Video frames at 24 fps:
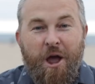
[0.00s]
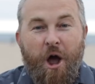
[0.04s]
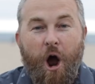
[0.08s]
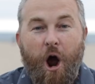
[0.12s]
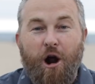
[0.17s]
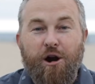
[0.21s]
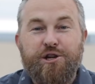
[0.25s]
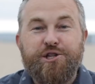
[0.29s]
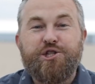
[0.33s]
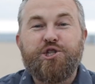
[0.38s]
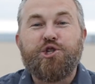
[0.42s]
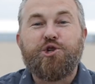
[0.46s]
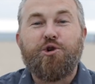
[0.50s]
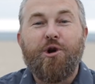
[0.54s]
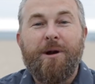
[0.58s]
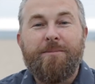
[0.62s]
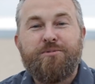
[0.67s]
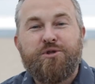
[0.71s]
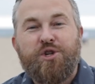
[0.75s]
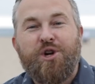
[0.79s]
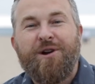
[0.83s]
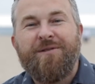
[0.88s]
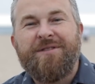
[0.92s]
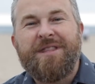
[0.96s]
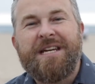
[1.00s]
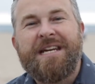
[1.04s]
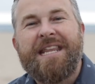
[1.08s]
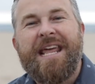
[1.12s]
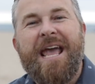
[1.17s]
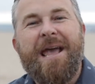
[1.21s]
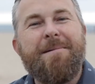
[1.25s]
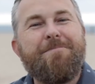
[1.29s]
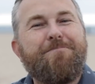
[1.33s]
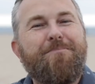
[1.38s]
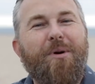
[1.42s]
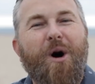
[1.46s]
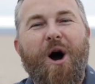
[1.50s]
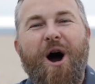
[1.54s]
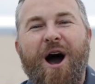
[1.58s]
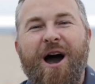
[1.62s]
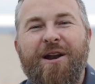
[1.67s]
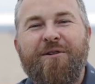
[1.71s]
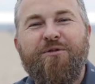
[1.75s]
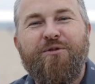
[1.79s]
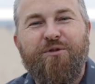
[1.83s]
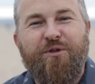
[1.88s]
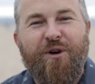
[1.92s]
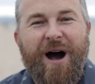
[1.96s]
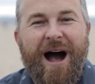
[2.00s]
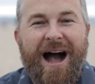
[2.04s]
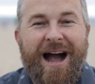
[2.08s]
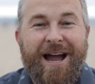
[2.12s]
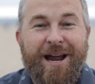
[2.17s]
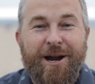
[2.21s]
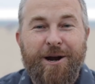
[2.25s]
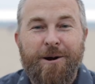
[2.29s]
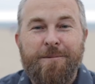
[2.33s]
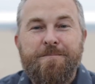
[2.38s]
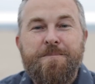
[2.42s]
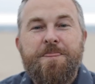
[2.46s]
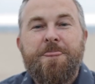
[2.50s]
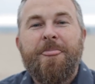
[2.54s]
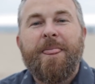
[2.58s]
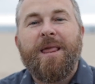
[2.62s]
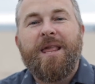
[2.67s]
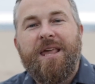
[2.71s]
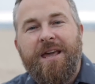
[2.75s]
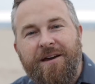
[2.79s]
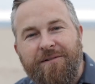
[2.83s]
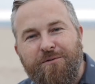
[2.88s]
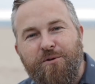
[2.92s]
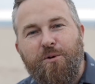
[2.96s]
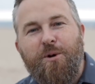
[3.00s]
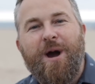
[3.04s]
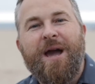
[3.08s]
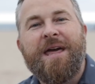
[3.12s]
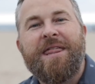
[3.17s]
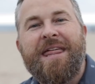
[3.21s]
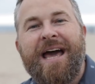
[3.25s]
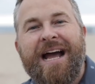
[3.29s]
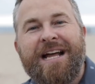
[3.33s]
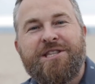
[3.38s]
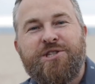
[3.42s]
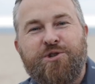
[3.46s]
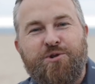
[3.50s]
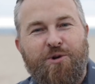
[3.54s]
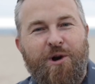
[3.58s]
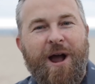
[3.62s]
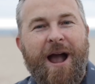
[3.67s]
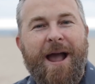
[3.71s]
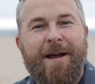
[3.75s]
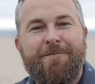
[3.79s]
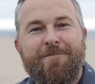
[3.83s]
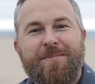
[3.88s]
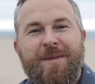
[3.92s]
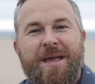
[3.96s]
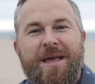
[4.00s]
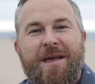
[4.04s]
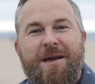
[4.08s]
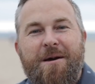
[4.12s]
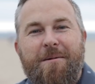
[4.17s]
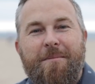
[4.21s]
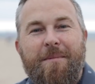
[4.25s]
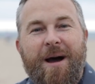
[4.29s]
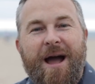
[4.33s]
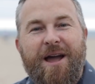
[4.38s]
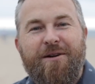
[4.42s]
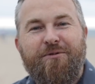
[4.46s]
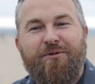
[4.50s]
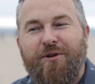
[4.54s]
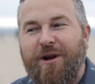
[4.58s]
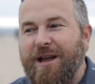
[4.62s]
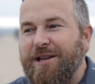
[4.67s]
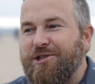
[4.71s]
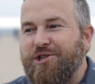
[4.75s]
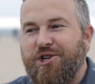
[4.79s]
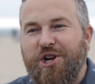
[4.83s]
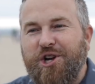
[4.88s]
our scripture of the day bonfire giveaway. That's right. My friend